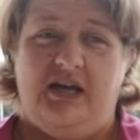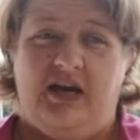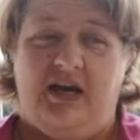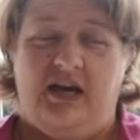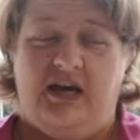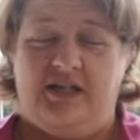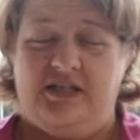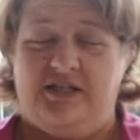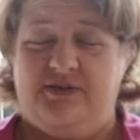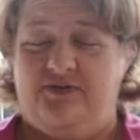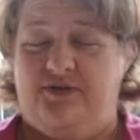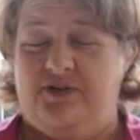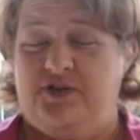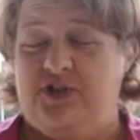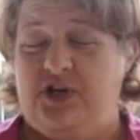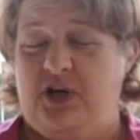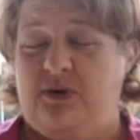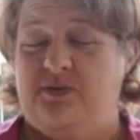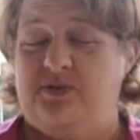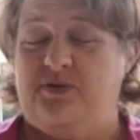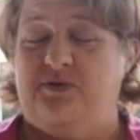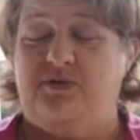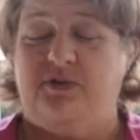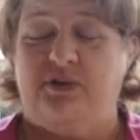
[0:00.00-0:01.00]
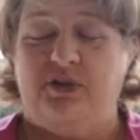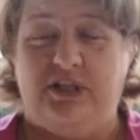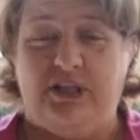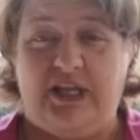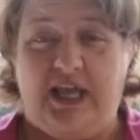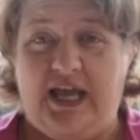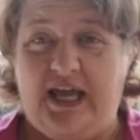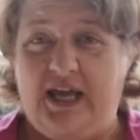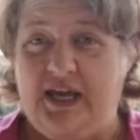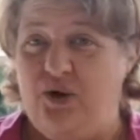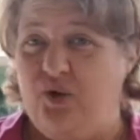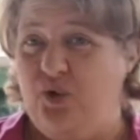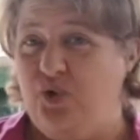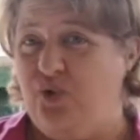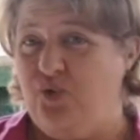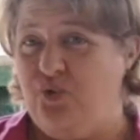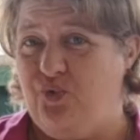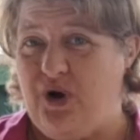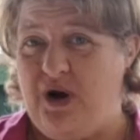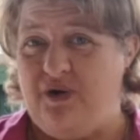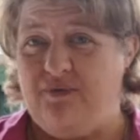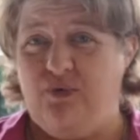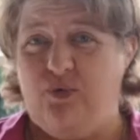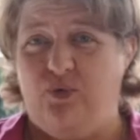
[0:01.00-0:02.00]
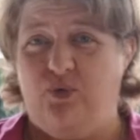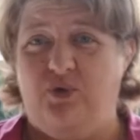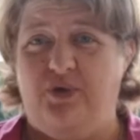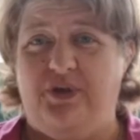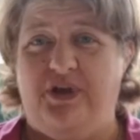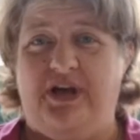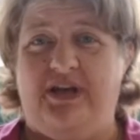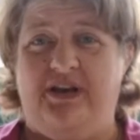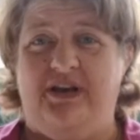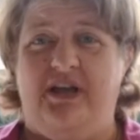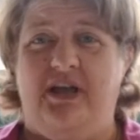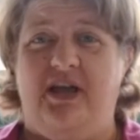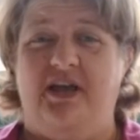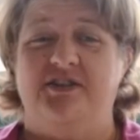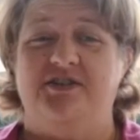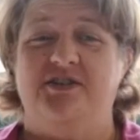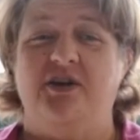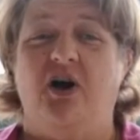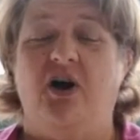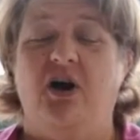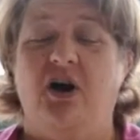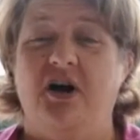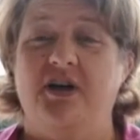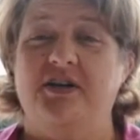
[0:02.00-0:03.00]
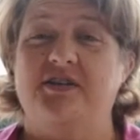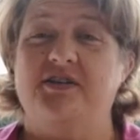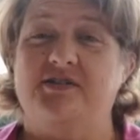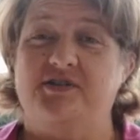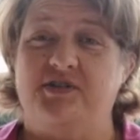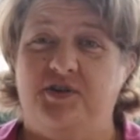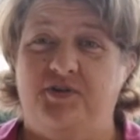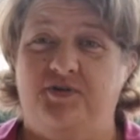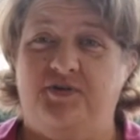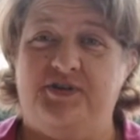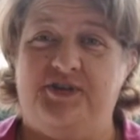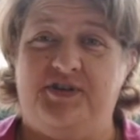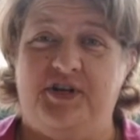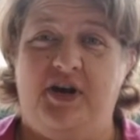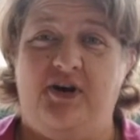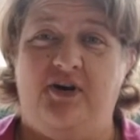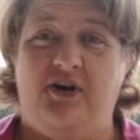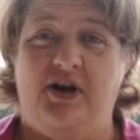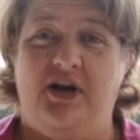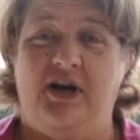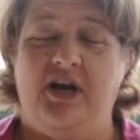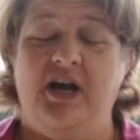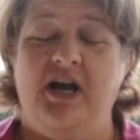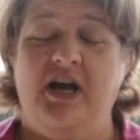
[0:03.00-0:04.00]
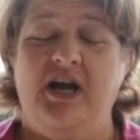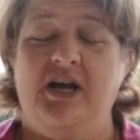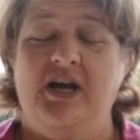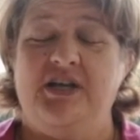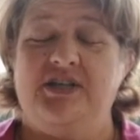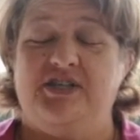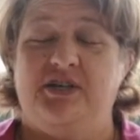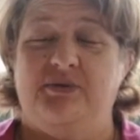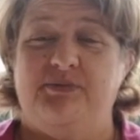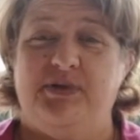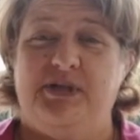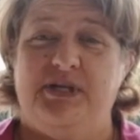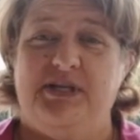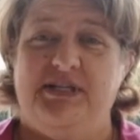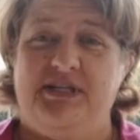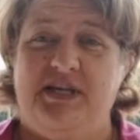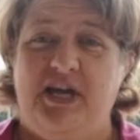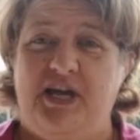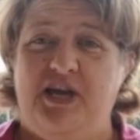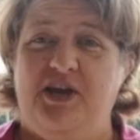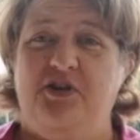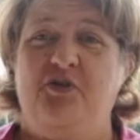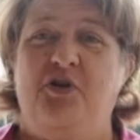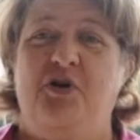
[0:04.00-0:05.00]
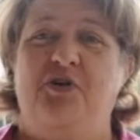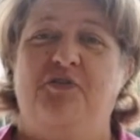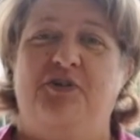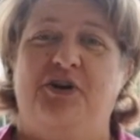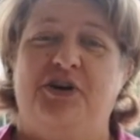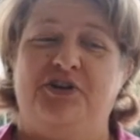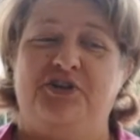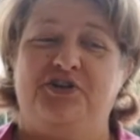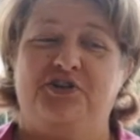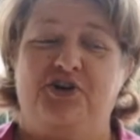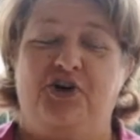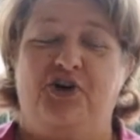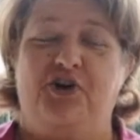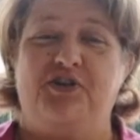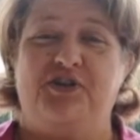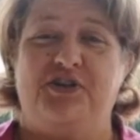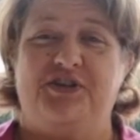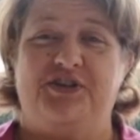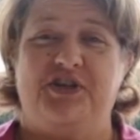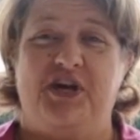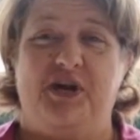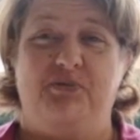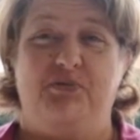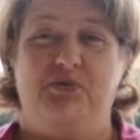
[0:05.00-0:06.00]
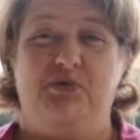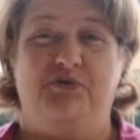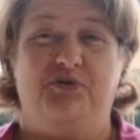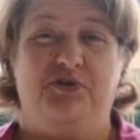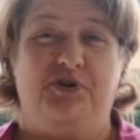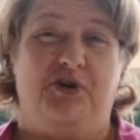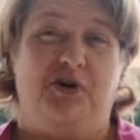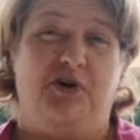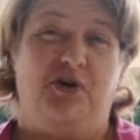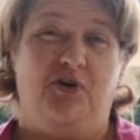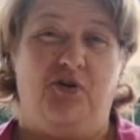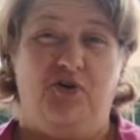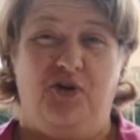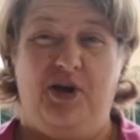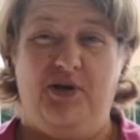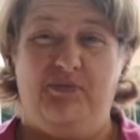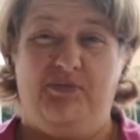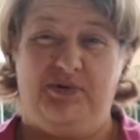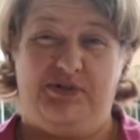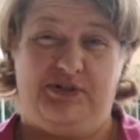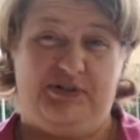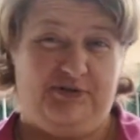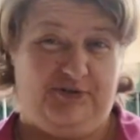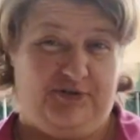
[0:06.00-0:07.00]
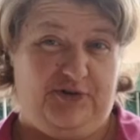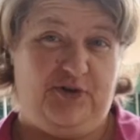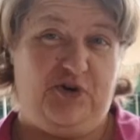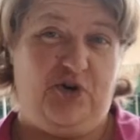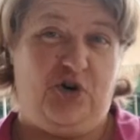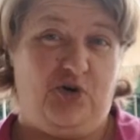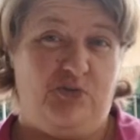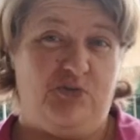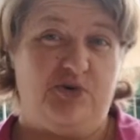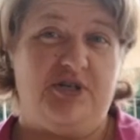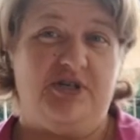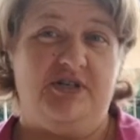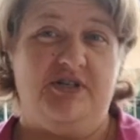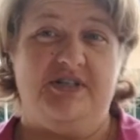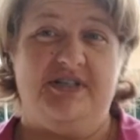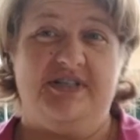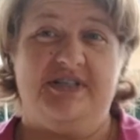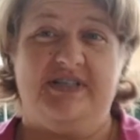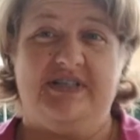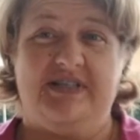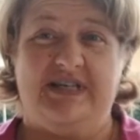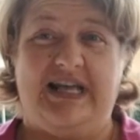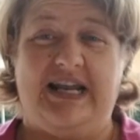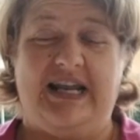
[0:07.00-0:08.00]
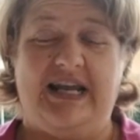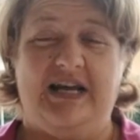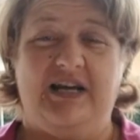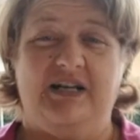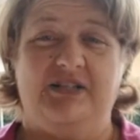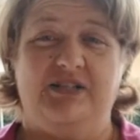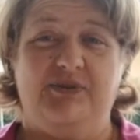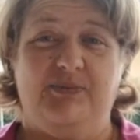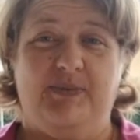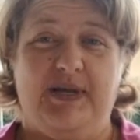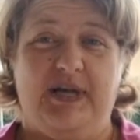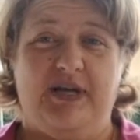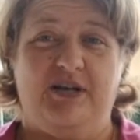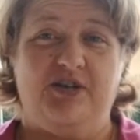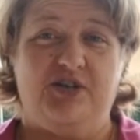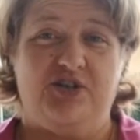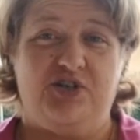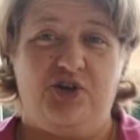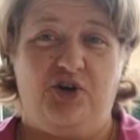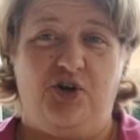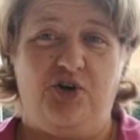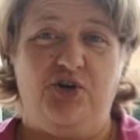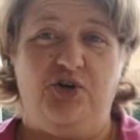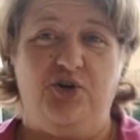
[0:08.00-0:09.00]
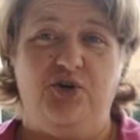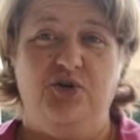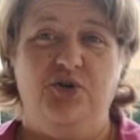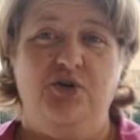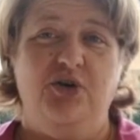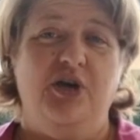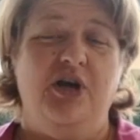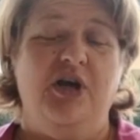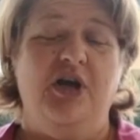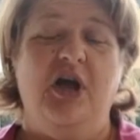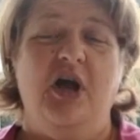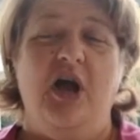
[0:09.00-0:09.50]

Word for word: uh, different types of clay or gravel that has high surface area. So I'm going to take you over and show you the table. We've got a whole heap of different options set out to be able to show you